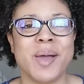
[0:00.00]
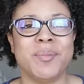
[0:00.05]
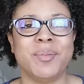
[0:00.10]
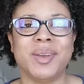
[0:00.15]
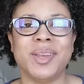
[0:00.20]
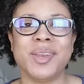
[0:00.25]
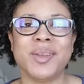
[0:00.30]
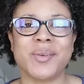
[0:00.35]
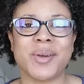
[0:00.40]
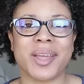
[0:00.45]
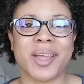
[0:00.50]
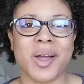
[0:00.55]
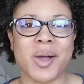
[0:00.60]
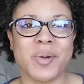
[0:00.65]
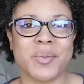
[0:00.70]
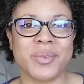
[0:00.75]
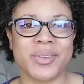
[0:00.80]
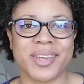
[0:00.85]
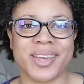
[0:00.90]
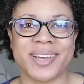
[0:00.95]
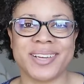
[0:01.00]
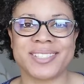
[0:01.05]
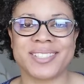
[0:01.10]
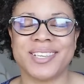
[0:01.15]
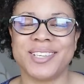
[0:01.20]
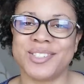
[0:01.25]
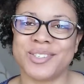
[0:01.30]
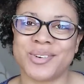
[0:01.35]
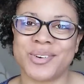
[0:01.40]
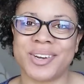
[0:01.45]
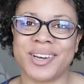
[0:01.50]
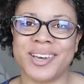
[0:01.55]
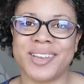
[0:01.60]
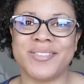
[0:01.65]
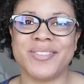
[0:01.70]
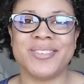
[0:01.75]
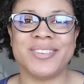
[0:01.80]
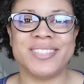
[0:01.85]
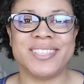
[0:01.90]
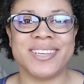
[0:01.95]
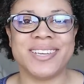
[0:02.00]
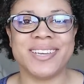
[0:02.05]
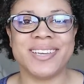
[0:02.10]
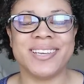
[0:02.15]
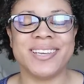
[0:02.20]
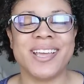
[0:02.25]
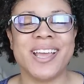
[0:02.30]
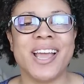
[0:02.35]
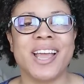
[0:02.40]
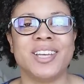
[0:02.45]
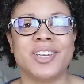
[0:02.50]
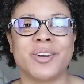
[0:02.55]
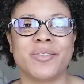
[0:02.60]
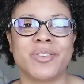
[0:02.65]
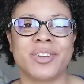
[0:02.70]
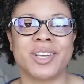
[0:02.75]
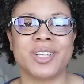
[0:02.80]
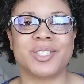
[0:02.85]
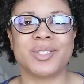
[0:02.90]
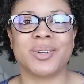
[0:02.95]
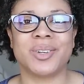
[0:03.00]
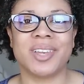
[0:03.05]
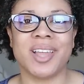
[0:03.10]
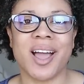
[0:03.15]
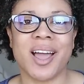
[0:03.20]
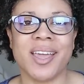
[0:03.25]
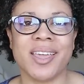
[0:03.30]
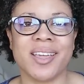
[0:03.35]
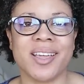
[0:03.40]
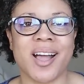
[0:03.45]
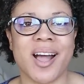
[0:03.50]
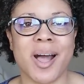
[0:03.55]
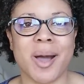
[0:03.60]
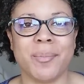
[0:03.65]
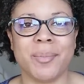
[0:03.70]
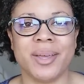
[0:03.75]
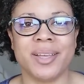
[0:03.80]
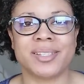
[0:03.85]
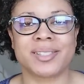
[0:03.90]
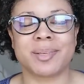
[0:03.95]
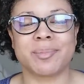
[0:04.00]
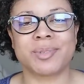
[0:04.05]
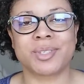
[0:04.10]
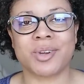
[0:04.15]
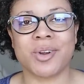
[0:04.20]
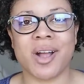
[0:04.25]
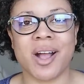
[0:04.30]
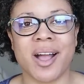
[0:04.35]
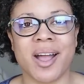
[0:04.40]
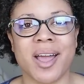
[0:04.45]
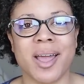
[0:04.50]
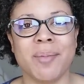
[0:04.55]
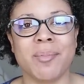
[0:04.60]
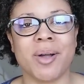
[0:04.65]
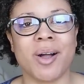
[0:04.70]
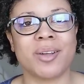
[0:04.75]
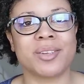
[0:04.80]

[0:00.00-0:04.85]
But anyway, I hope you guys enjoyed it. If you did, don't forget to like, comment, subscribe.